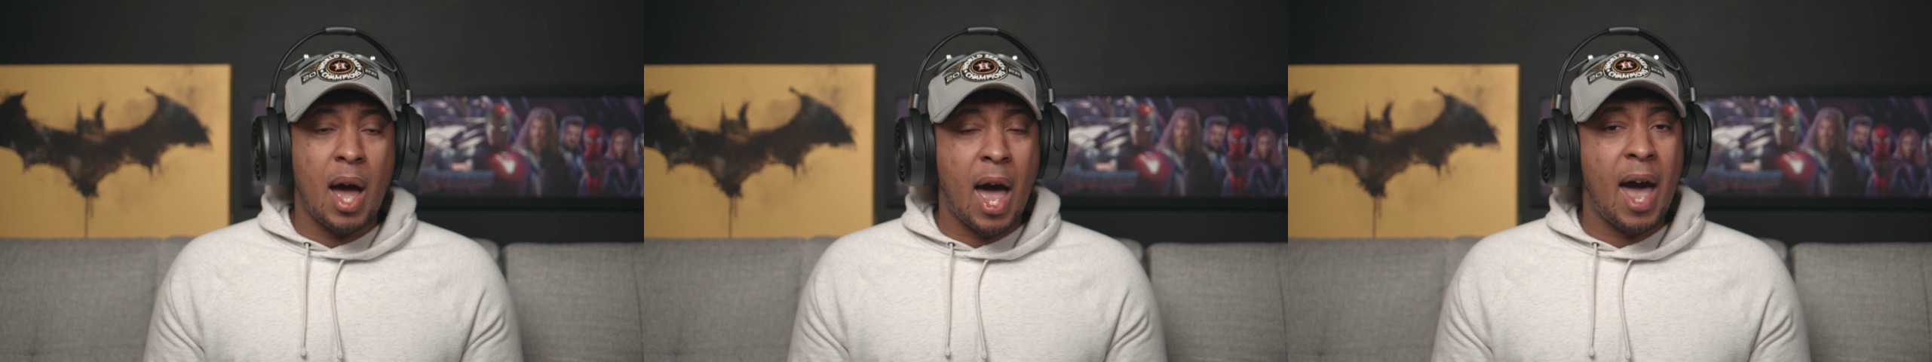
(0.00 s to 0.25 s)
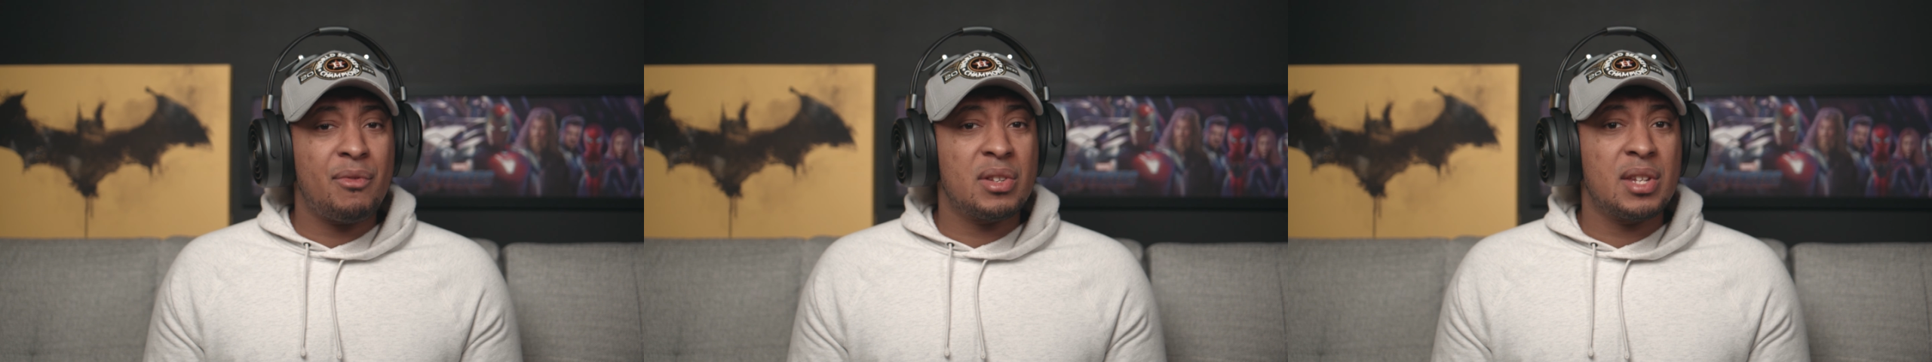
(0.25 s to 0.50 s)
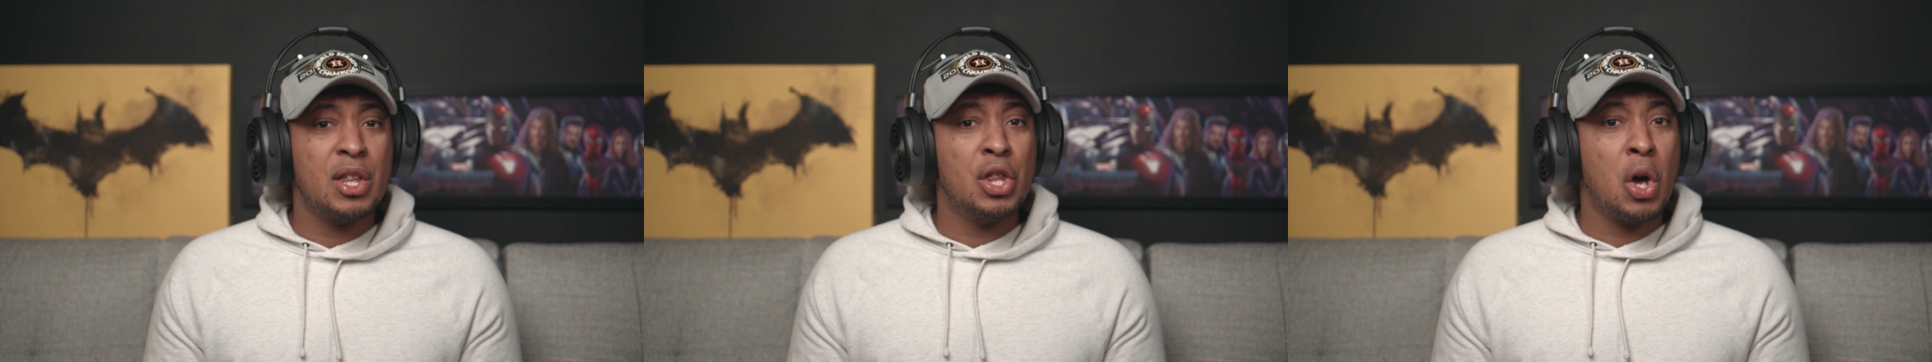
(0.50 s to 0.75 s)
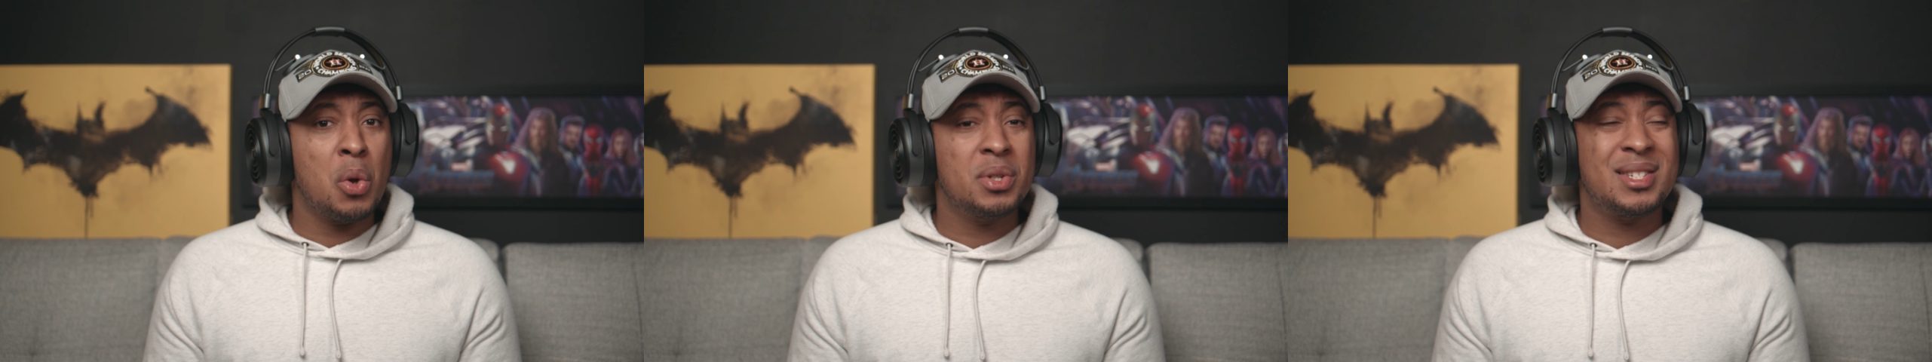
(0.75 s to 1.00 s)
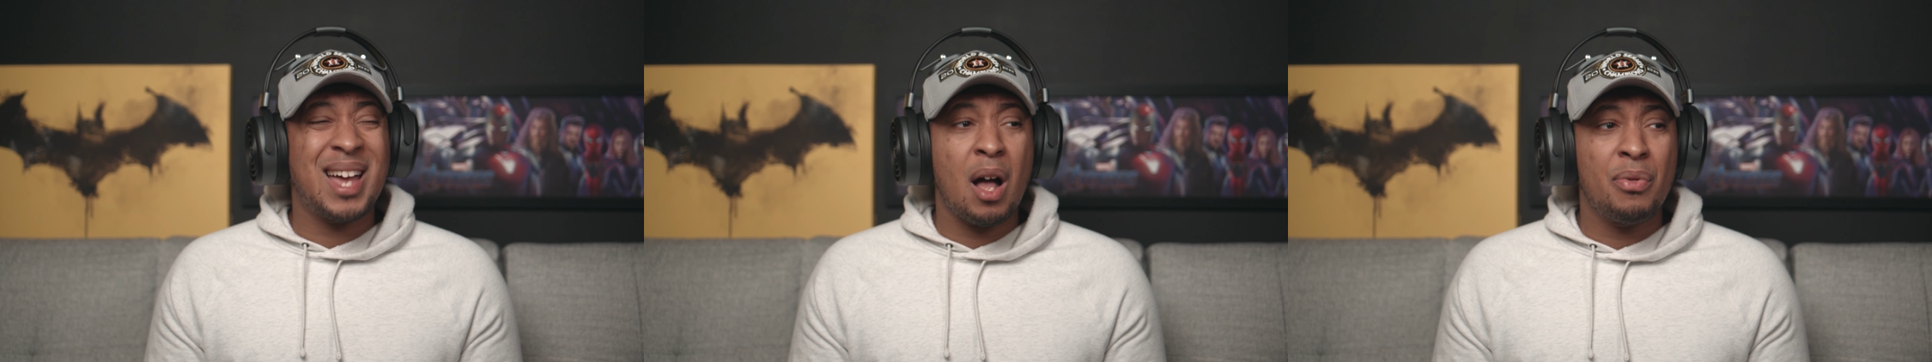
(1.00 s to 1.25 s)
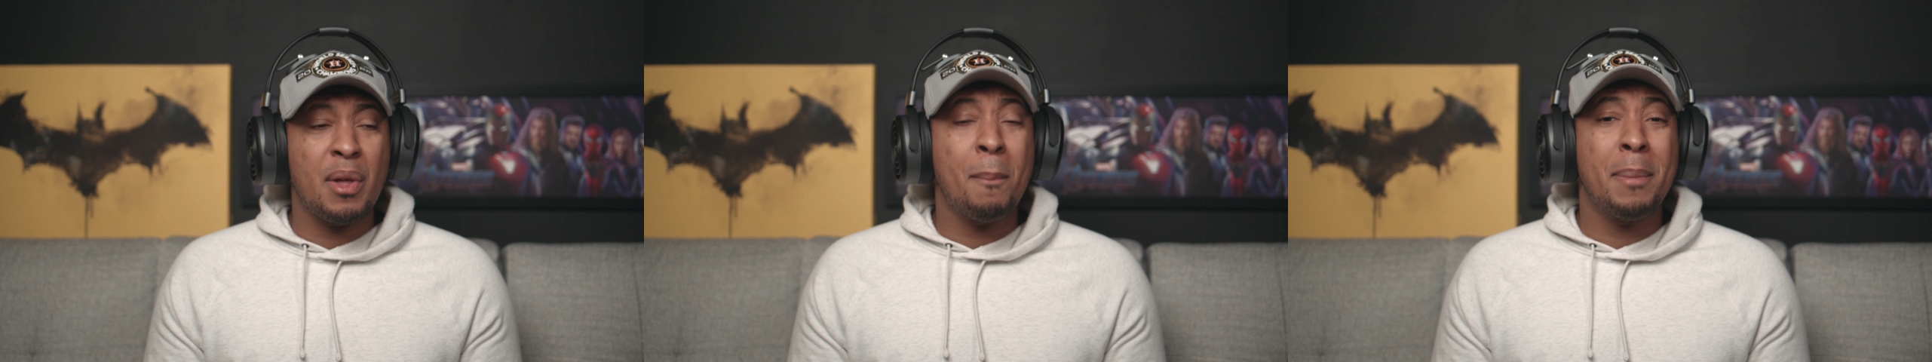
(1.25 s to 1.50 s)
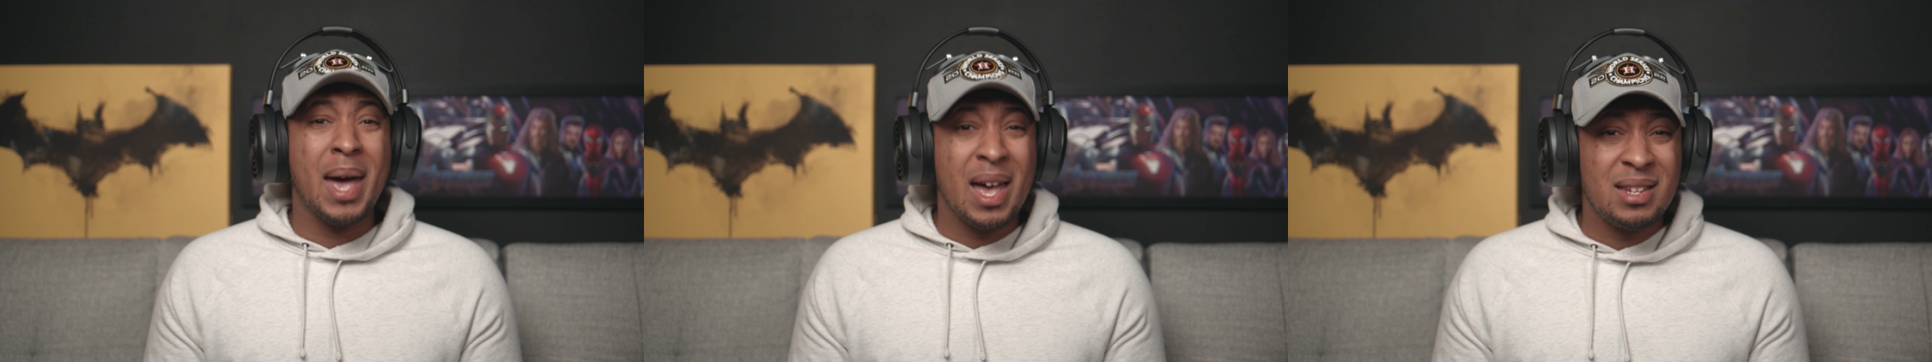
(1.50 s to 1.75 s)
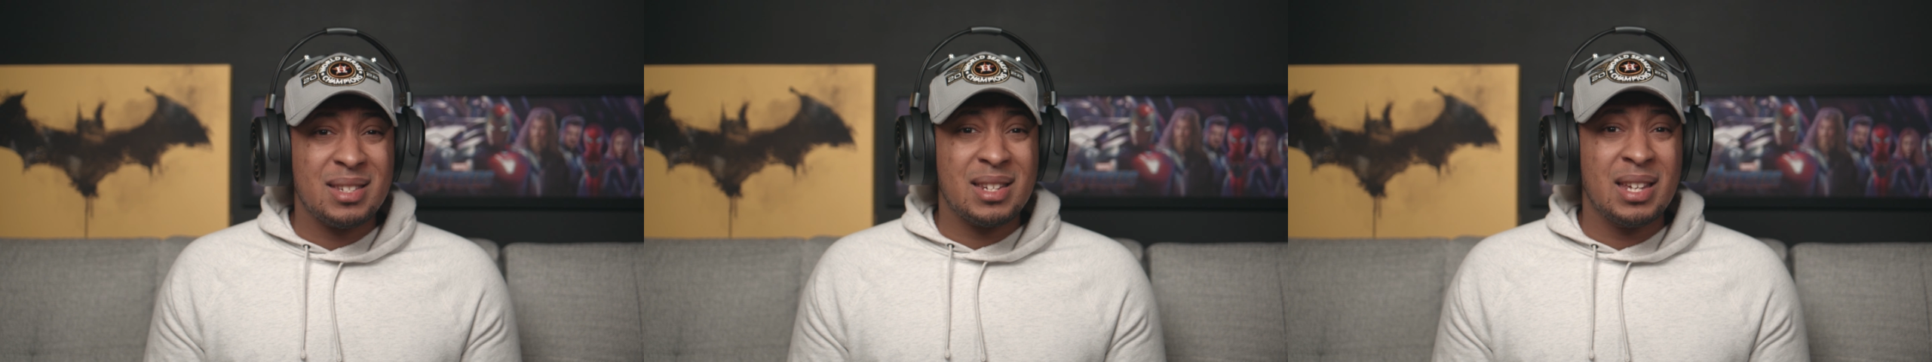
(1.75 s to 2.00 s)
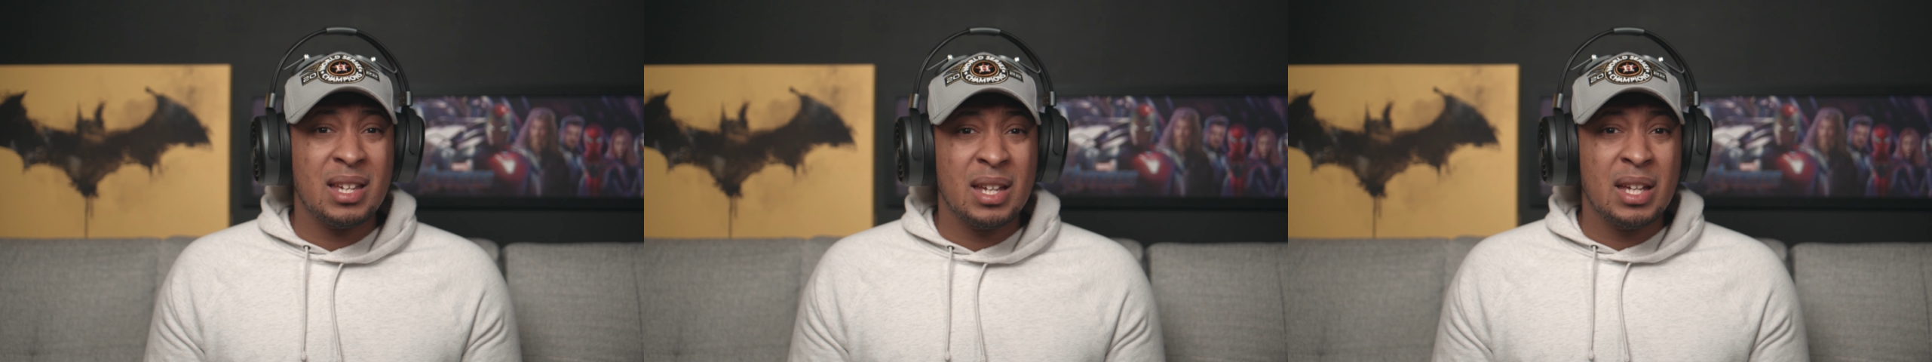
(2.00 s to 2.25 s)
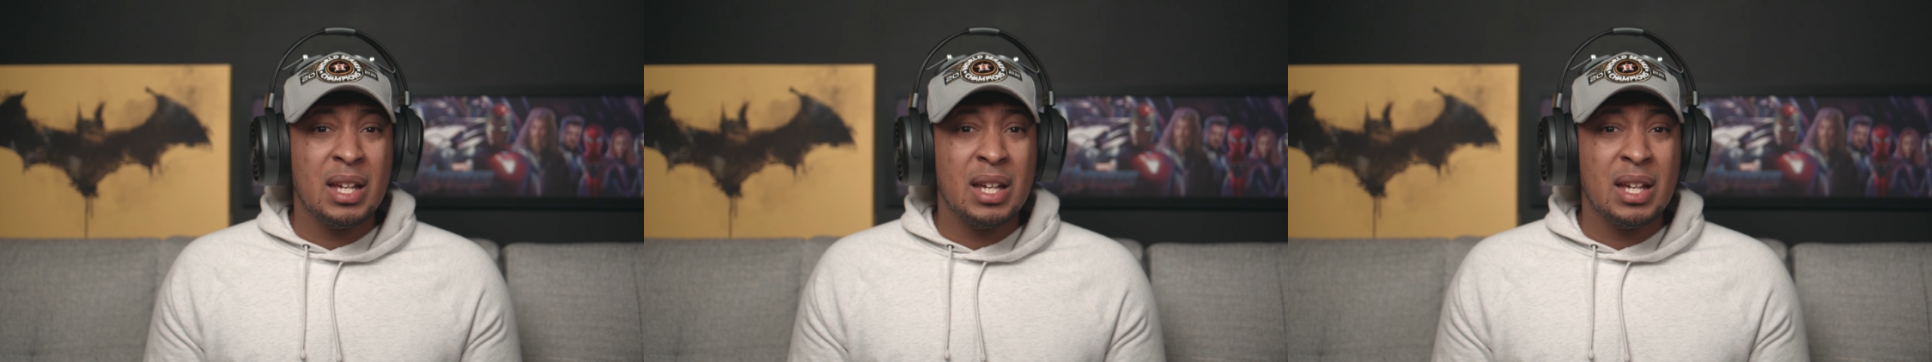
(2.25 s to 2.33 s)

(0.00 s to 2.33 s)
I have to say those sound the best,